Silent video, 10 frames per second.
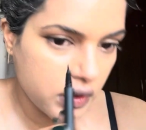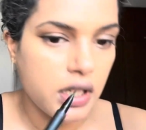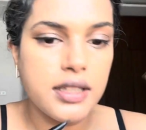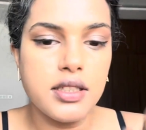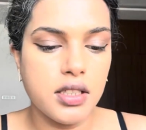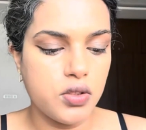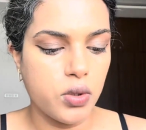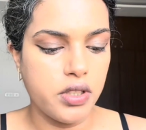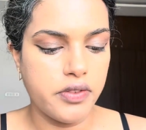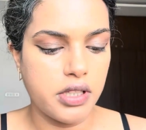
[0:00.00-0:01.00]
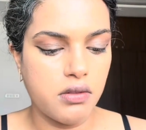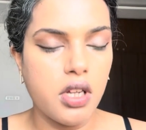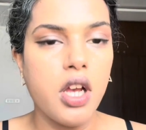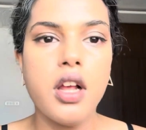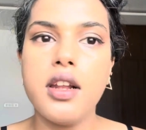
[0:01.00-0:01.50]
I think that's totally fine.
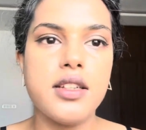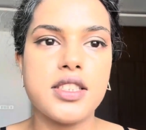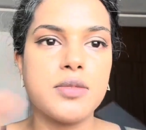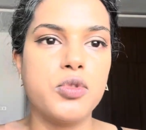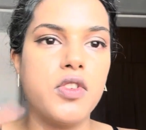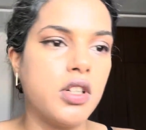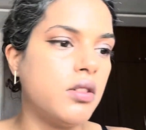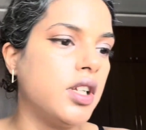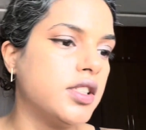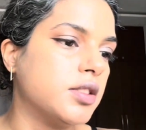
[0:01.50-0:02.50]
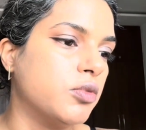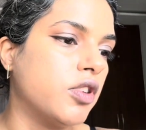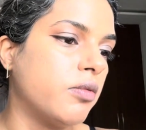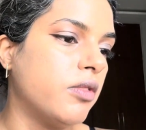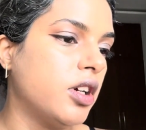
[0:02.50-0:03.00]
Let's just move
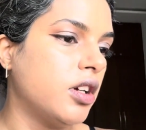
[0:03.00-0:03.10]
on.